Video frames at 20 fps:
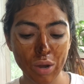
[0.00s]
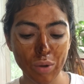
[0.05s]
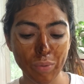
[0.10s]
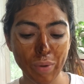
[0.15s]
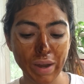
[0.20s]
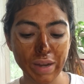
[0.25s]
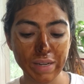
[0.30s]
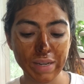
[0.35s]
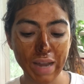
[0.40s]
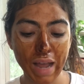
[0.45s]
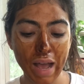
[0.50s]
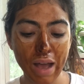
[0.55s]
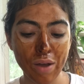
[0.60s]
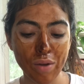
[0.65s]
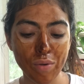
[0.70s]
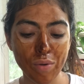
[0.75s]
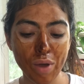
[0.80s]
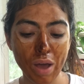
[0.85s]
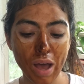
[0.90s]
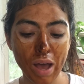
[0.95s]
right
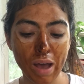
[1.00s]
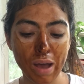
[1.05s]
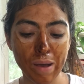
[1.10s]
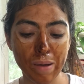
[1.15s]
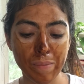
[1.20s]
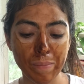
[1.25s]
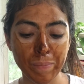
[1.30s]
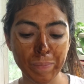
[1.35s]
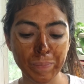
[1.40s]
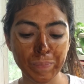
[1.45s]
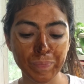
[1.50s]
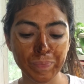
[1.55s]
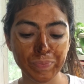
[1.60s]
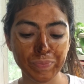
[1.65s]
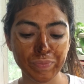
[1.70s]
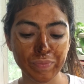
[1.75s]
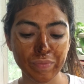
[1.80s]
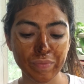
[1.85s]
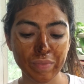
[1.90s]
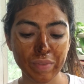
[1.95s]
now
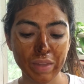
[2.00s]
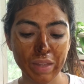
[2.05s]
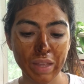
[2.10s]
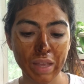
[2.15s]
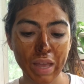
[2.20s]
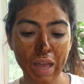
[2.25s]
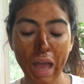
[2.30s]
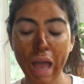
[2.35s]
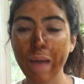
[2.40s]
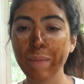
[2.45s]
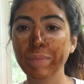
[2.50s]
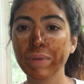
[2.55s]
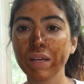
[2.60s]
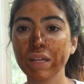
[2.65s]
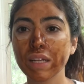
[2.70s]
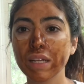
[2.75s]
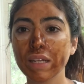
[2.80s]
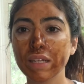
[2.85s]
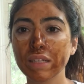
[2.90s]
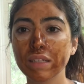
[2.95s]
I'm
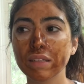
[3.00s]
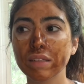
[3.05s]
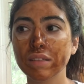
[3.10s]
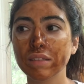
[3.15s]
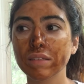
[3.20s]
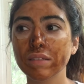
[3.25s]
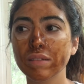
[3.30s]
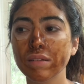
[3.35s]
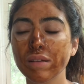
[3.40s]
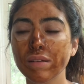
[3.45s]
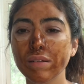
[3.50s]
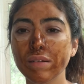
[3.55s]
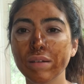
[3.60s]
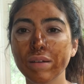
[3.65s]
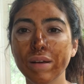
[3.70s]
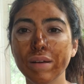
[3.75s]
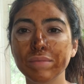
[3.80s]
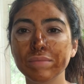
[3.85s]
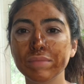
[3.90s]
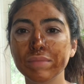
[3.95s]
gonna,
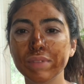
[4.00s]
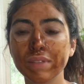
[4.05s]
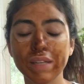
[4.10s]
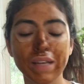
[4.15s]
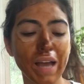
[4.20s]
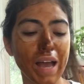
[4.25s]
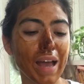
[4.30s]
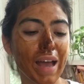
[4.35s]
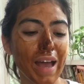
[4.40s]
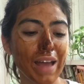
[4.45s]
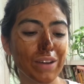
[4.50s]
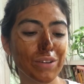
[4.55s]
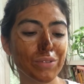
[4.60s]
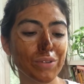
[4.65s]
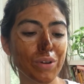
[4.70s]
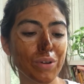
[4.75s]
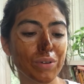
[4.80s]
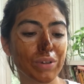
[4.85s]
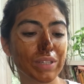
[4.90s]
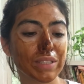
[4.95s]
I
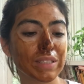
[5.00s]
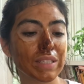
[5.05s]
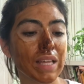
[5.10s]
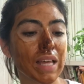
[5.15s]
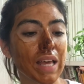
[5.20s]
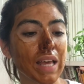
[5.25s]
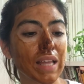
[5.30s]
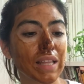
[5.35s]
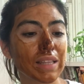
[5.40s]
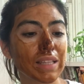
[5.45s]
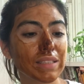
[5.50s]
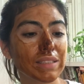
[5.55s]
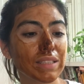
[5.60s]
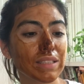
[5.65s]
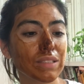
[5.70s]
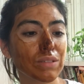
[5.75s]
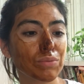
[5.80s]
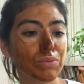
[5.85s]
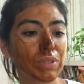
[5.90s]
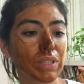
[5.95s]
don't know, because this
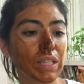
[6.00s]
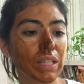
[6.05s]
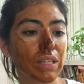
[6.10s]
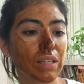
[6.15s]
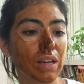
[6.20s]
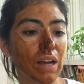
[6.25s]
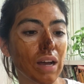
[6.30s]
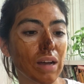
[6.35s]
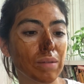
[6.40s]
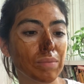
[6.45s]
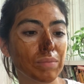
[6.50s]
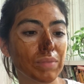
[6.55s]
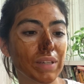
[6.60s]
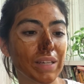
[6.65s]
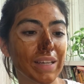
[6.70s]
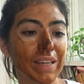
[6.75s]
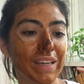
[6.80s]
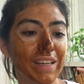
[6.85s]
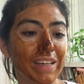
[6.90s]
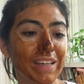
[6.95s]
is a really
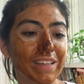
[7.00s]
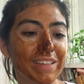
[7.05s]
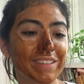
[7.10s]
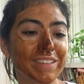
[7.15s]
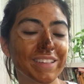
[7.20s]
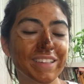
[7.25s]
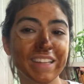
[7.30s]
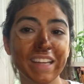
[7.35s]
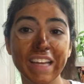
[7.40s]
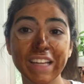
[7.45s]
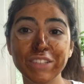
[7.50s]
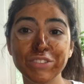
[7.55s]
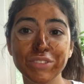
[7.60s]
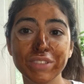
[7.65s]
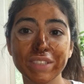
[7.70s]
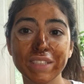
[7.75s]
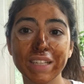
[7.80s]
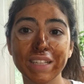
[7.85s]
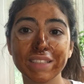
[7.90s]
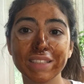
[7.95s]

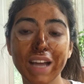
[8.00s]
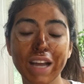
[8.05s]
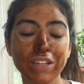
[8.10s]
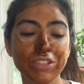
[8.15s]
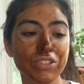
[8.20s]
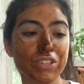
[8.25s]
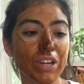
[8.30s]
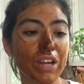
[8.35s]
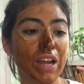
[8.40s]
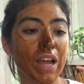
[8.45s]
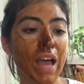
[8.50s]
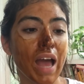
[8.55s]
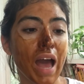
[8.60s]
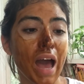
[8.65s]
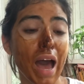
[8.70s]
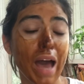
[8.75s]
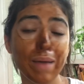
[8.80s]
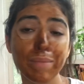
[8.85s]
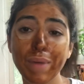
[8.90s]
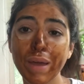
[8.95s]
interesting texture.
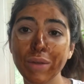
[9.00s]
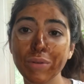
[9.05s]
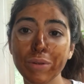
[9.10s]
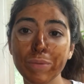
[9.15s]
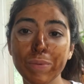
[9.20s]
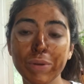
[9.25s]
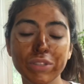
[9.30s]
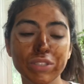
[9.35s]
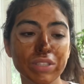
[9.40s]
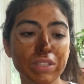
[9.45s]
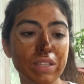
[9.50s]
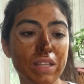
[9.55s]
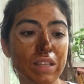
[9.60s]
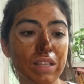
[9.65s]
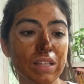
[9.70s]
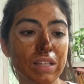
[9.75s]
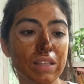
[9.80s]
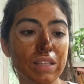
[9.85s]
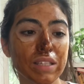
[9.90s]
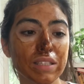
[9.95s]
I might repurchase
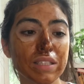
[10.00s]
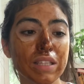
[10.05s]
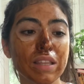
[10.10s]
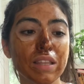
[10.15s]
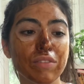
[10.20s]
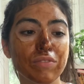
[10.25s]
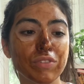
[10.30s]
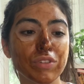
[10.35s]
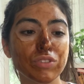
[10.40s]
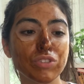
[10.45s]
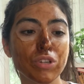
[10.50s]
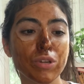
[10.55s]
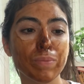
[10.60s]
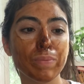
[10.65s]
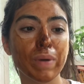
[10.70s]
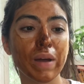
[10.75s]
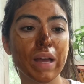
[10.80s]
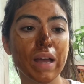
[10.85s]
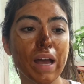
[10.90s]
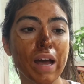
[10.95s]
this in the future,
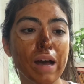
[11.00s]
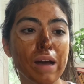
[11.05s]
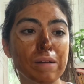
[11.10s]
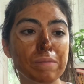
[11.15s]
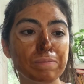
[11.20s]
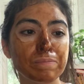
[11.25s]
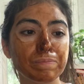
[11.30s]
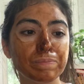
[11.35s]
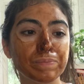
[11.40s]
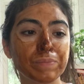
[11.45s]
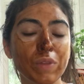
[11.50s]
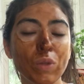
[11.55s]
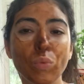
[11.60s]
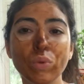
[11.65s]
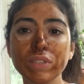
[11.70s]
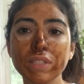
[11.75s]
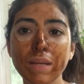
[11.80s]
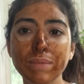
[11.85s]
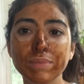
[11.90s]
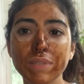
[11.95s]
but
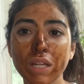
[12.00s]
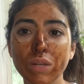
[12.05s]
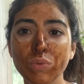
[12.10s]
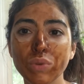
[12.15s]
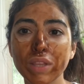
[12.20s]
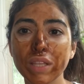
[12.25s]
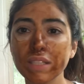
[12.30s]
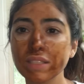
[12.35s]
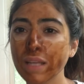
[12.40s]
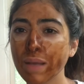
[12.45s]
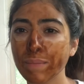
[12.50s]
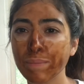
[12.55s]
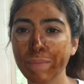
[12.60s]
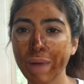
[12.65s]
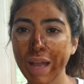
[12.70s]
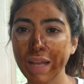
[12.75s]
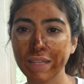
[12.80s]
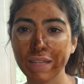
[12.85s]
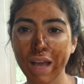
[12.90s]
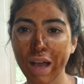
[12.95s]
once I'm done with this, I
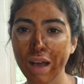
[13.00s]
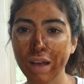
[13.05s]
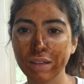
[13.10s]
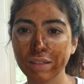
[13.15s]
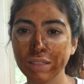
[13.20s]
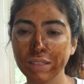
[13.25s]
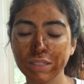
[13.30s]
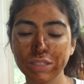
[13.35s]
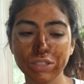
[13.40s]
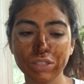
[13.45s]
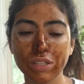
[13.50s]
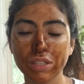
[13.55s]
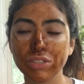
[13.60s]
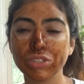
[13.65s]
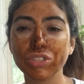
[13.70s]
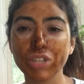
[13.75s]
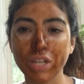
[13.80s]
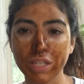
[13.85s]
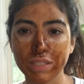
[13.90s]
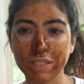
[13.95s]
might not
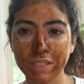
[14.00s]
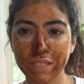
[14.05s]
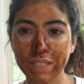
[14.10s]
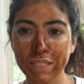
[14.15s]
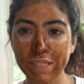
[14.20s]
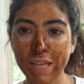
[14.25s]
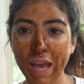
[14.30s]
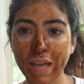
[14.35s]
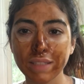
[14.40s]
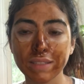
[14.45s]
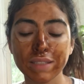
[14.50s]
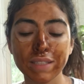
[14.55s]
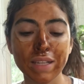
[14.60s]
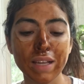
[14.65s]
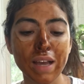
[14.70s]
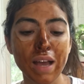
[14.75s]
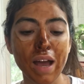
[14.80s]
just yet,